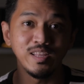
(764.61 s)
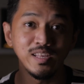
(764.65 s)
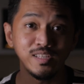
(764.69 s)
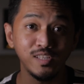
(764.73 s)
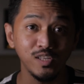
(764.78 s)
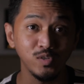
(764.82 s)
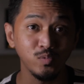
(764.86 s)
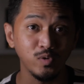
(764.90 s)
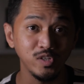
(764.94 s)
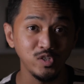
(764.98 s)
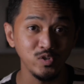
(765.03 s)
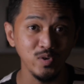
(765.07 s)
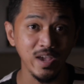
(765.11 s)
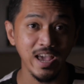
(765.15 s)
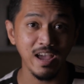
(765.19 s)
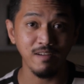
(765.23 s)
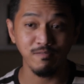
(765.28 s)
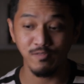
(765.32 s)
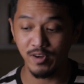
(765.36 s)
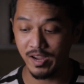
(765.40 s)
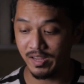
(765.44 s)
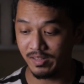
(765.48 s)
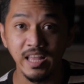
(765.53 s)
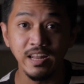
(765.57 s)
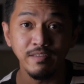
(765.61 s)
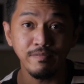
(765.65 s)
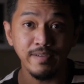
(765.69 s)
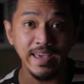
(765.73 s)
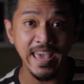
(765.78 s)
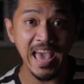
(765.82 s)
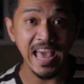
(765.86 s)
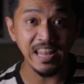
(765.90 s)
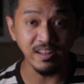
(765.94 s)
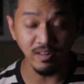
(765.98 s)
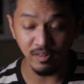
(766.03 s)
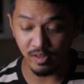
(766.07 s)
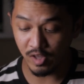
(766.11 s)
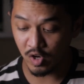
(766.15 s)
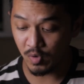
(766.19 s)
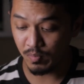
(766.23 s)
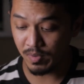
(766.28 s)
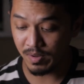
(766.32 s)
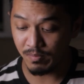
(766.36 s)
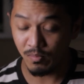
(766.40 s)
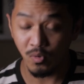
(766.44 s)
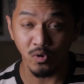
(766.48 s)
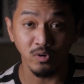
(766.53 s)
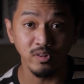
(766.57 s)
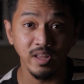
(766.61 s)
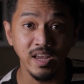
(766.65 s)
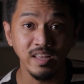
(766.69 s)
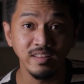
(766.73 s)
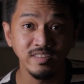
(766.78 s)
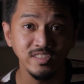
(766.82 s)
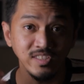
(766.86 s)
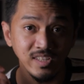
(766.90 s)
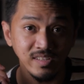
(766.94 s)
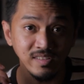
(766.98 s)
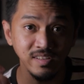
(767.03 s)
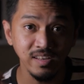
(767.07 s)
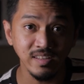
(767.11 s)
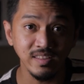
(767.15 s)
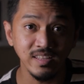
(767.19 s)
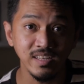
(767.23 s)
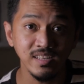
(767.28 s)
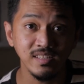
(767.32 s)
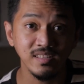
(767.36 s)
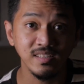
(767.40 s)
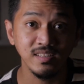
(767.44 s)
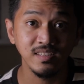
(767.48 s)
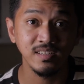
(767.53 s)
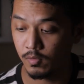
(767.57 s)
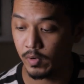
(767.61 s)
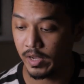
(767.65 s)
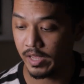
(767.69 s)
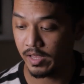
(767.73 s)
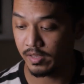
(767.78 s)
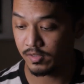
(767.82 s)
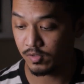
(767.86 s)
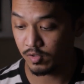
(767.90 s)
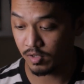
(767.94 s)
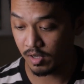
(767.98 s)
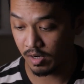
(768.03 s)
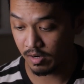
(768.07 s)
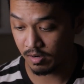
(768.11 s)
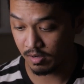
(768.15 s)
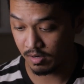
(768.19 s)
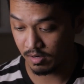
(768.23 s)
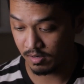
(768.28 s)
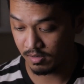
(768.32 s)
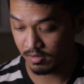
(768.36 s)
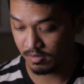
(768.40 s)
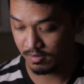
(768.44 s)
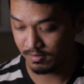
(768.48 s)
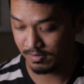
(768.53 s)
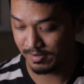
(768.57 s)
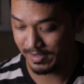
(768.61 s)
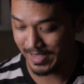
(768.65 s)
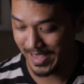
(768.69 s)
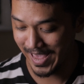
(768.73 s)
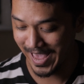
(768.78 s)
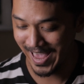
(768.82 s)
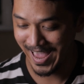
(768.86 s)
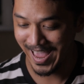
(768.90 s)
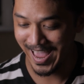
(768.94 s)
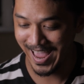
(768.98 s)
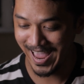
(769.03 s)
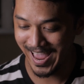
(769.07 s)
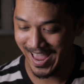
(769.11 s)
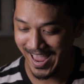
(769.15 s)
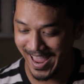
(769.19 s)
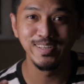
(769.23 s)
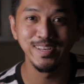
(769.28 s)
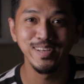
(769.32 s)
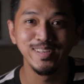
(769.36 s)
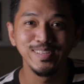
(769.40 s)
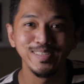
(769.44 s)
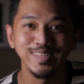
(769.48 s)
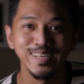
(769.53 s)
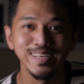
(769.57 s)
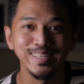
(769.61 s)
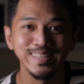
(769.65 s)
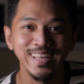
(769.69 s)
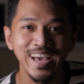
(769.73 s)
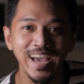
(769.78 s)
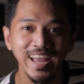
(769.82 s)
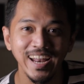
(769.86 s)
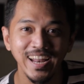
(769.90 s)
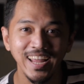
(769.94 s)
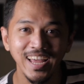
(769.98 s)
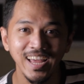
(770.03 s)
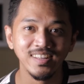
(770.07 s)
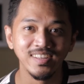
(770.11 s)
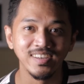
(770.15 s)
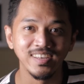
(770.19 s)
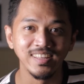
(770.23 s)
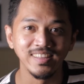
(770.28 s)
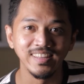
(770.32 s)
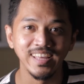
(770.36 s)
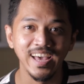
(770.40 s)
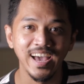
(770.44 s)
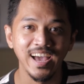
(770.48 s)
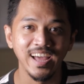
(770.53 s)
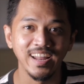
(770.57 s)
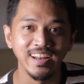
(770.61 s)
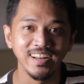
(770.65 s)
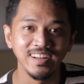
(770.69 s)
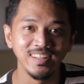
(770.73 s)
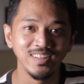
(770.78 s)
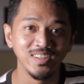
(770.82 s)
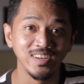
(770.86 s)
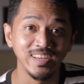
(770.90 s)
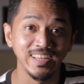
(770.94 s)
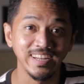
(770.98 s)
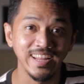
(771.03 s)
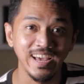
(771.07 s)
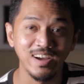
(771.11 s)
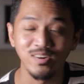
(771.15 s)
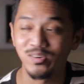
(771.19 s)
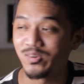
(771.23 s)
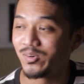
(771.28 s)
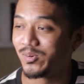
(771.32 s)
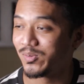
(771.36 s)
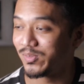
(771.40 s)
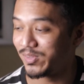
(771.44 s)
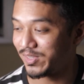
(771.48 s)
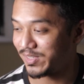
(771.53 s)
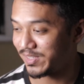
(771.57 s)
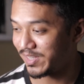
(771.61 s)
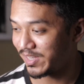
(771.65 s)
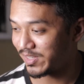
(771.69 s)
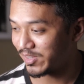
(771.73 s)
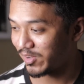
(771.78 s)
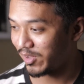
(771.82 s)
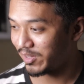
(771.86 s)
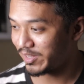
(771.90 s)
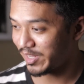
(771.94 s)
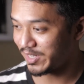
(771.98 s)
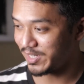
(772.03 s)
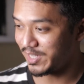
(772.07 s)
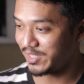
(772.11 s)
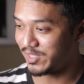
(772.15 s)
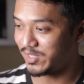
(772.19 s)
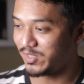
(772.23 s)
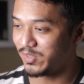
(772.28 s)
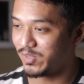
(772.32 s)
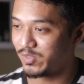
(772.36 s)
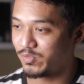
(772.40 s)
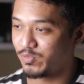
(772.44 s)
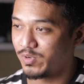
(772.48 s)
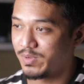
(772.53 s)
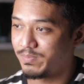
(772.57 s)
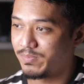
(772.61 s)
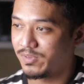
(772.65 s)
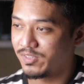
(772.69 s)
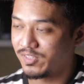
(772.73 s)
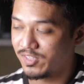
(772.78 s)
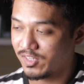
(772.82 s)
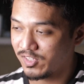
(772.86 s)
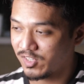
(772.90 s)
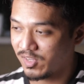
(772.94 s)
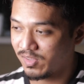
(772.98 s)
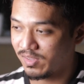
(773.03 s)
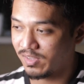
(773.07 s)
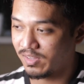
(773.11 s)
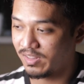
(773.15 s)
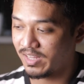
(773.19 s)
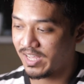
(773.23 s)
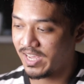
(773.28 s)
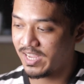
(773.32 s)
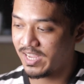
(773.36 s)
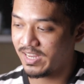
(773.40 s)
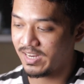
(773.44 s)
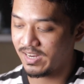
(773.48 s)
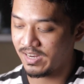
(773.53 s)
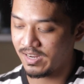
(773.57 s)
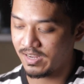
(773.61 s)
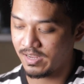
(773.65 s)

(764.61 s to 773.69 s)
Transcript: This is what you have, right? And if I add a little bit more light, just like this, wait, it's not on. Just like that. Look at that. Look at how cool this is. All I need to do is reposition the light.